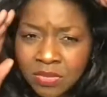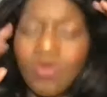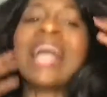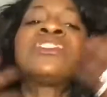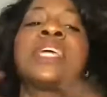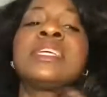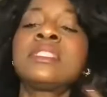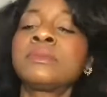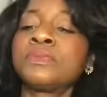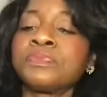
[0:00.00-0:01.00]
Watch
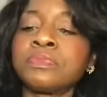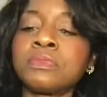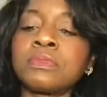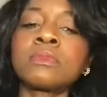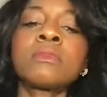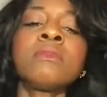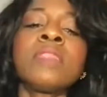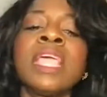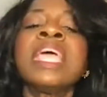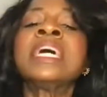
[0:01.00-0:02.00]
this.
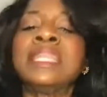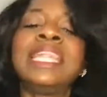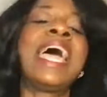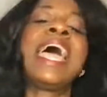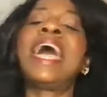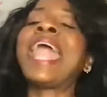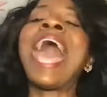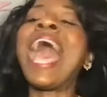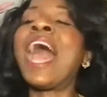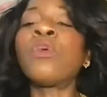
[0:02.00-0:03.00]
Let
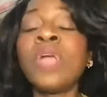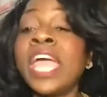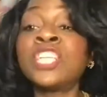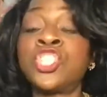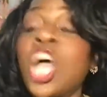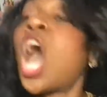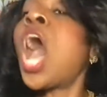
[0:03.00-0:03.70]
our rejoicing